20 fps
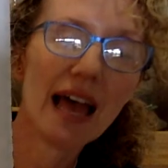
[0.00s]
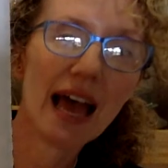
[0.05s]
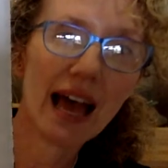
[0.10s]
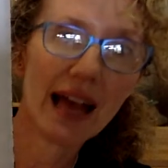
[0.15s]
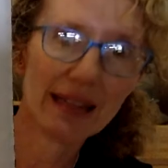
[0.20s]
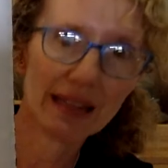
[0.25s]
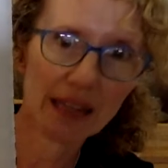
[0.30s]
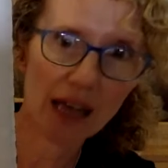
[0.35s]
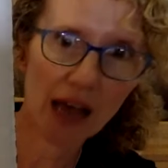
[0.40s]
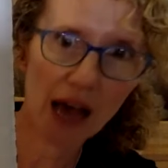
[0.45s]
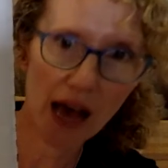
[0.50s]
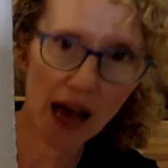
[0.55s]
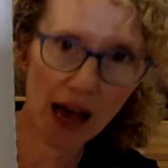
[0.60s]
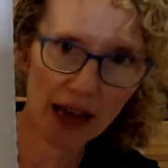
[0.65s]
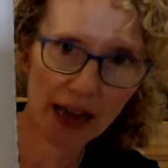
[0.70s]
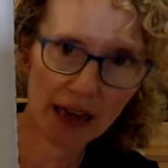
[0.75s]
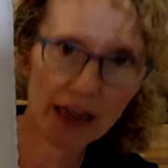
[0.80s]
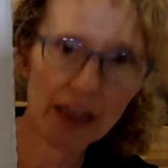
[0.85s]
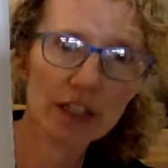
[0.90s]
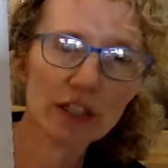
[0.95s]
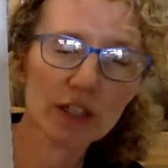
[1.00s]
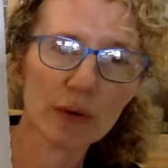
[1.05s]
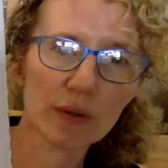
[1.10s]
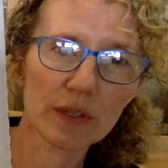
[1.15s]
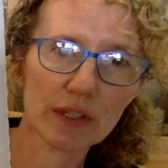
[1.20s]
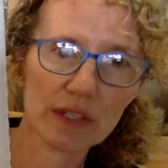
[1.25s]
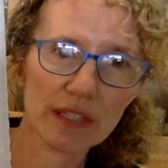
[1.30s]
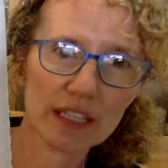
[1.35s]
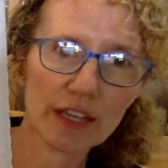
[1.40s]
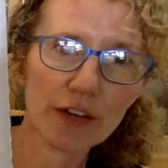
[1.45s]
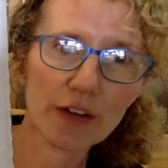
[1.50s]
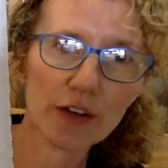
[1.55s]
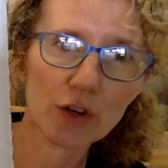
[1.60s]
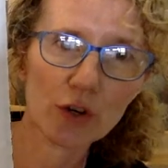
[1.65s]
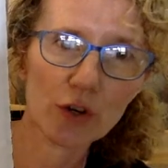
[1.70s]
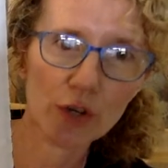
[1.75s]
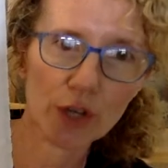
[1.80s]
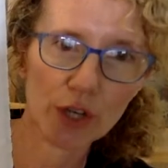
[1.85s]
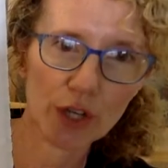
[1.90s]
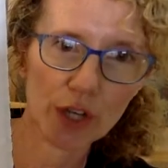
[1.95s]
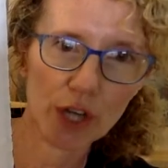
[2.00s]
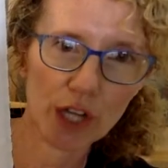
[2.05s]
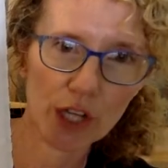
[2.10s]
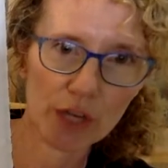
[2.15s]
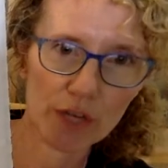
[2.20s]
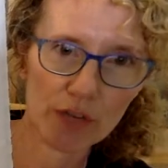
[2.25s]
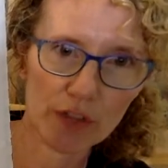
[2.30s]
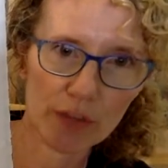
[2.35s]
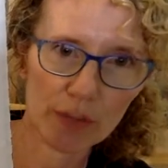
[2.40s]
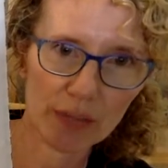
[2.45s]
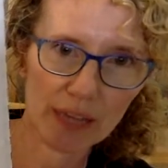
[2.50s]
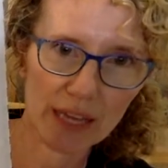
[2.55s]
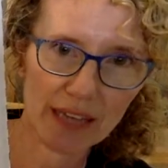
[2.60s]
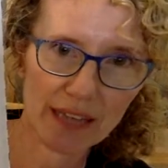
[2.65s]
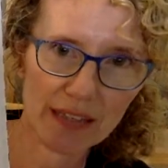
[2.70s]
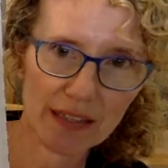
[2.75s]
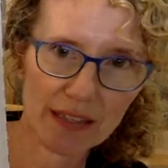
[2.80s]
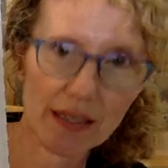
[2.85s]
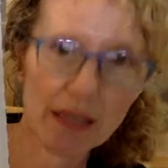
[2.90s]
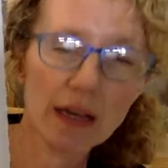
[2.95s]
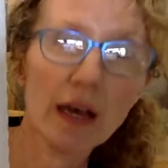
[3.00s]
as a guide so it doesn't get crooked all over the place.